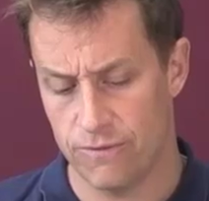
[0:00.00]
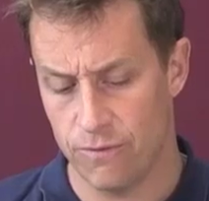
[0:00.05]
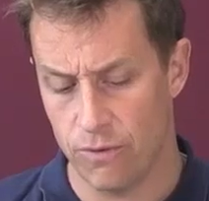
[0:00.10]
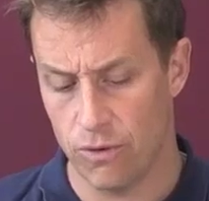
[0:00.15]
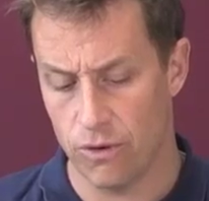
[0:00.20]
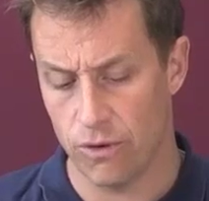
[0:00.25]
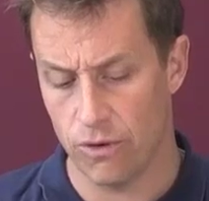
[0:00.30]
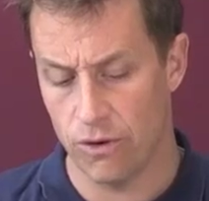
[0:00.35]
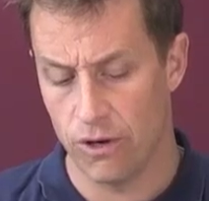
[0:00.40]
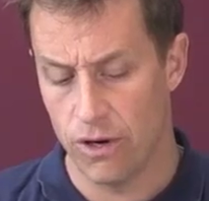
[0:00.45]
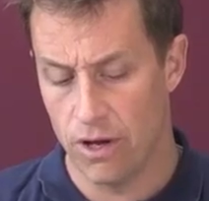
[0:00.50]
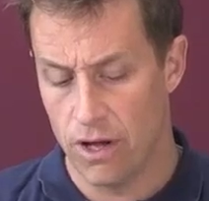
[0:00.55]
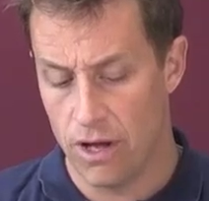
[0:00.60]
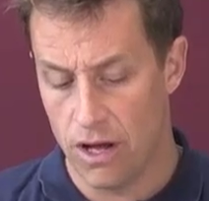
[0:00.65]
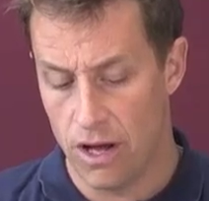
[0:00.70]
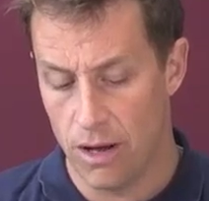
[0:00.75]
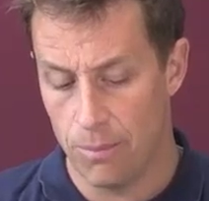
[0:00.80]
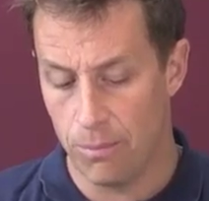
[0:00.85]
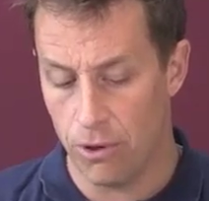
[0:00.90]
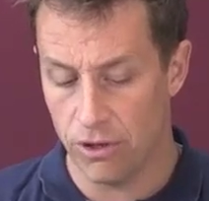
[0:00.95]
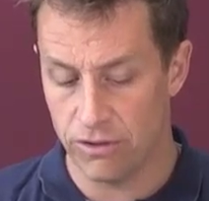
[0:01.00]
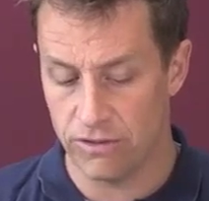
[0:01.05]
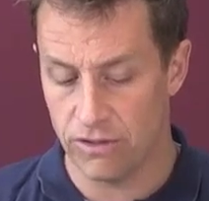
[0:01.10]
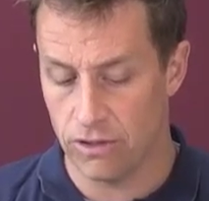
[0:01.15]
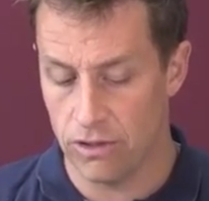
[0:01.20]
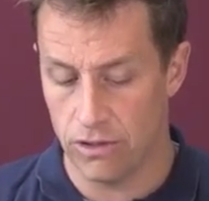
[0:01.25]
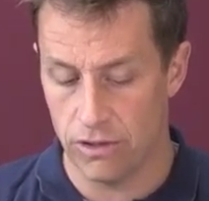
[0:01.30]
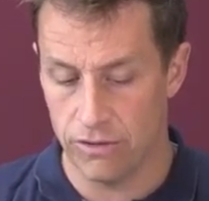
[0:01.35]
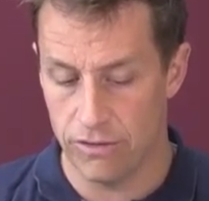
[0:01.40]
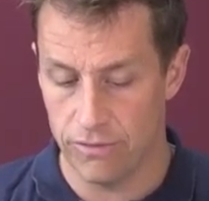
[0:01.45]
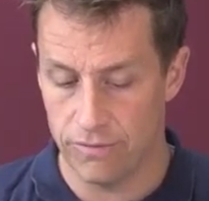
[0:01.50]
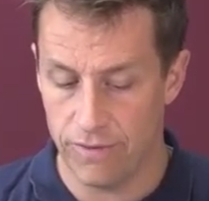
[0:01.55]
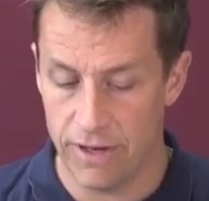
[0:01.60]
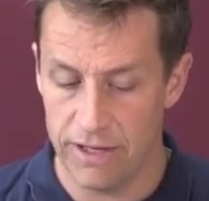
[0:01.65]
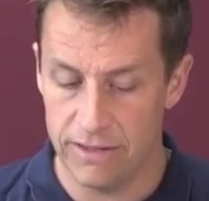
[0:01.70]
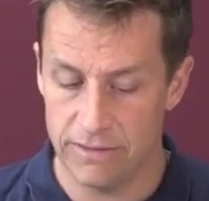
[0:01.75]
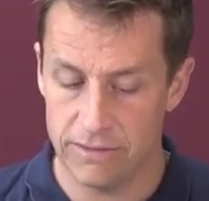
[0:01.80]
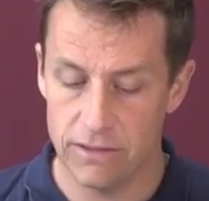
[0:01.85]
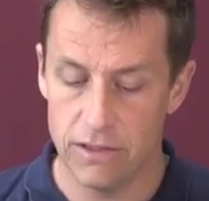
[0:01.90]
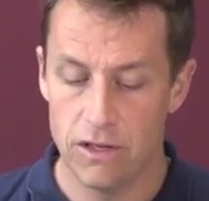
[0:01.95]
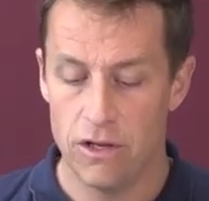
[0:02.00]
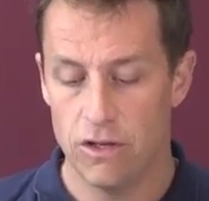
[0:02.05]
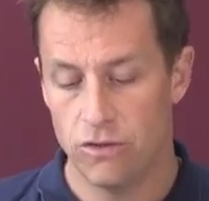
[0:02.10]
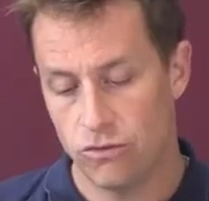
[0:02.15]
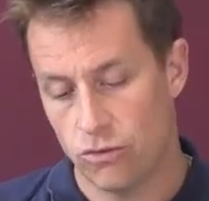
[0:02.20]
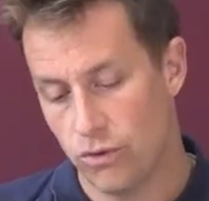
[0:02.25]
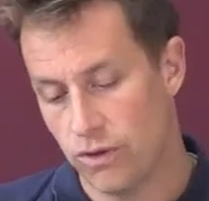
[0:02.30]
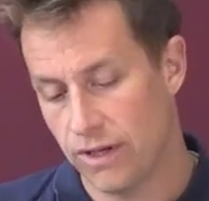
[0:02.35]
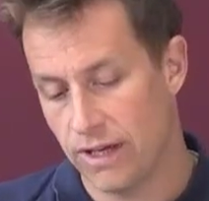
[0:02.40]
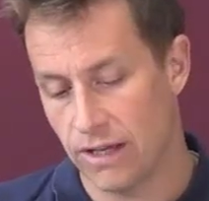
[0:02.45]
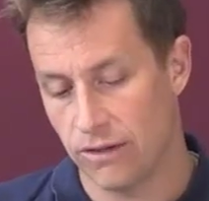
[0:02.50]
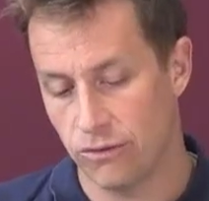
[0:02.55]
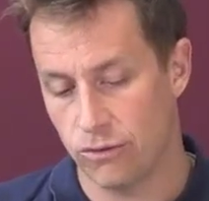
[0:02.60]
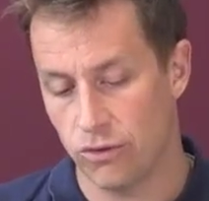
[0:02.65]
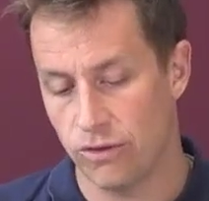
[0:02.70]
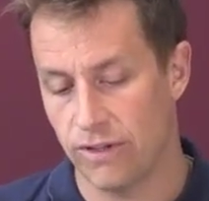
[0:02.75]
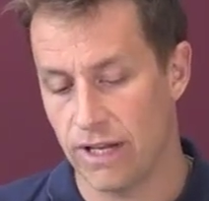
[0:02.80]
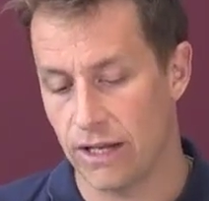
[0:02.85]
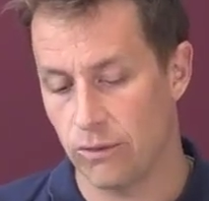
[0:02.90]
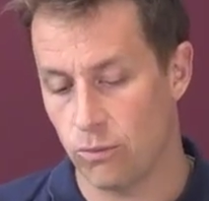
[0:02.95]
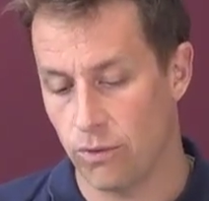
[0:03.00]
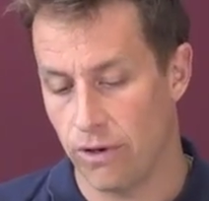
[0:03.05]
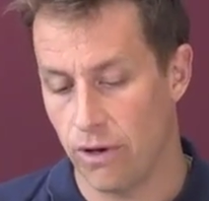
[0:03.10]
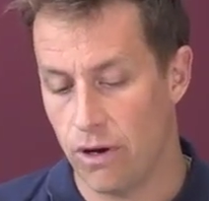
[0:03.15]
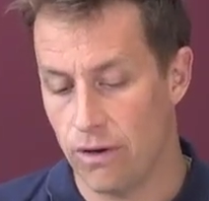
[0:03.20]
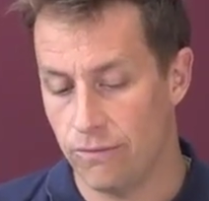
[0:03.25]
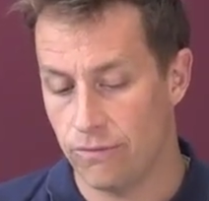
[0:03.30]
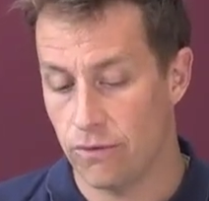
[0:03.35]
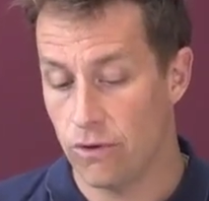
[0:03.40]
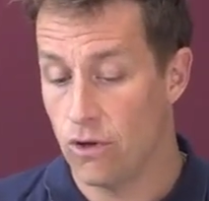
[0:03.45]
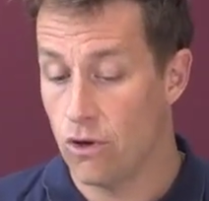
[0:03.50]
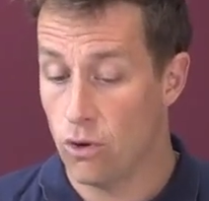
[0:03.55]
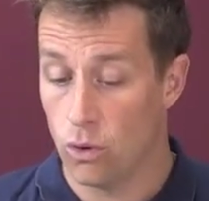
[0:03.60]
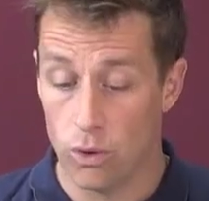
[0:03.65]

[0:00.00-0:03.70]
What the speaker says: for a particular device, so you can turn that one off.